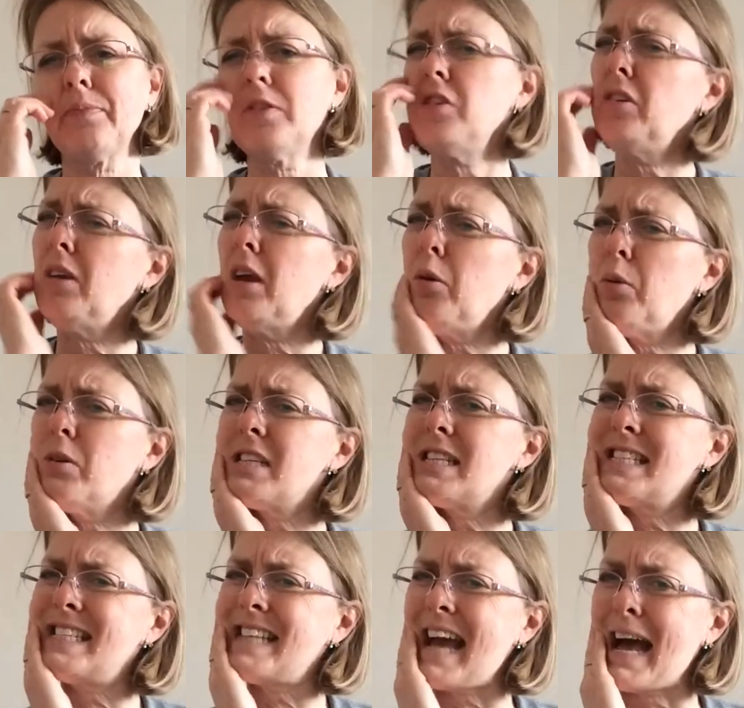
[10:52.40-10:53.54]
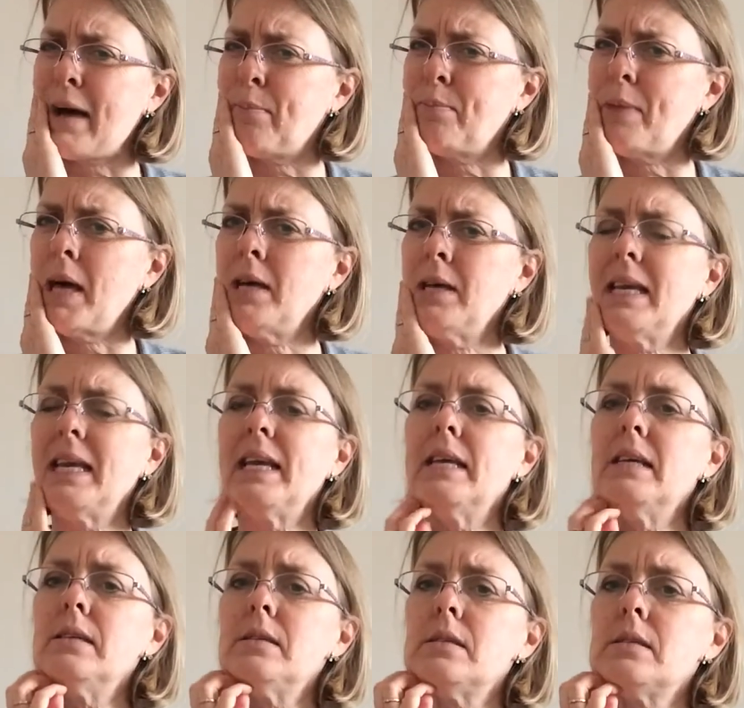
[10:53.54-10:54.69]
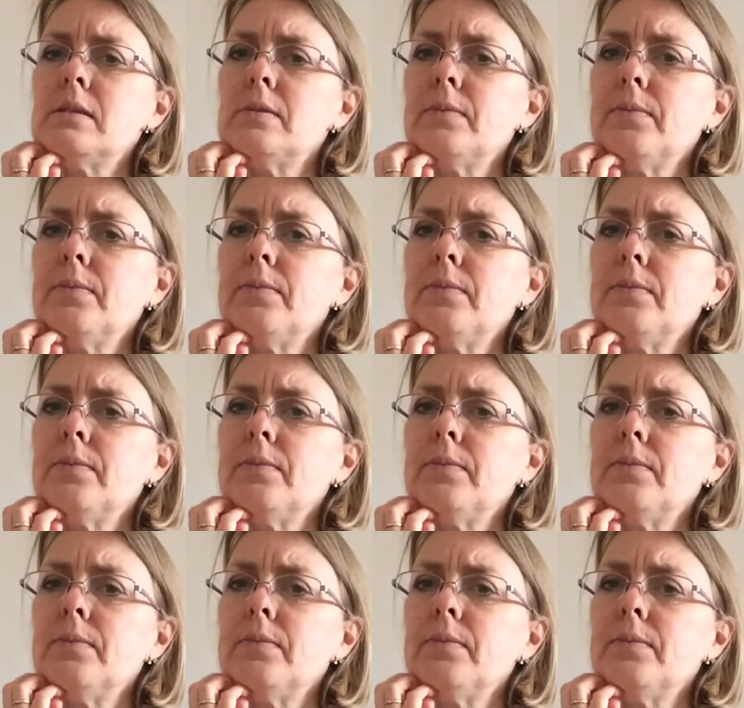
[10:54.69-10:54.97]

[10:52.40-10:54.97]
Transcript: Do you know what a dam is?